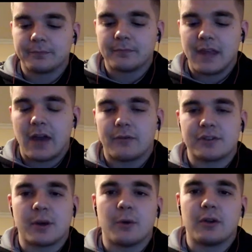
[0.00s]
And for
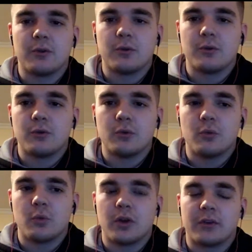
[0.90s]
someone who
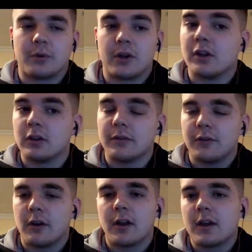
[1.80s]
was a pretty good lifter,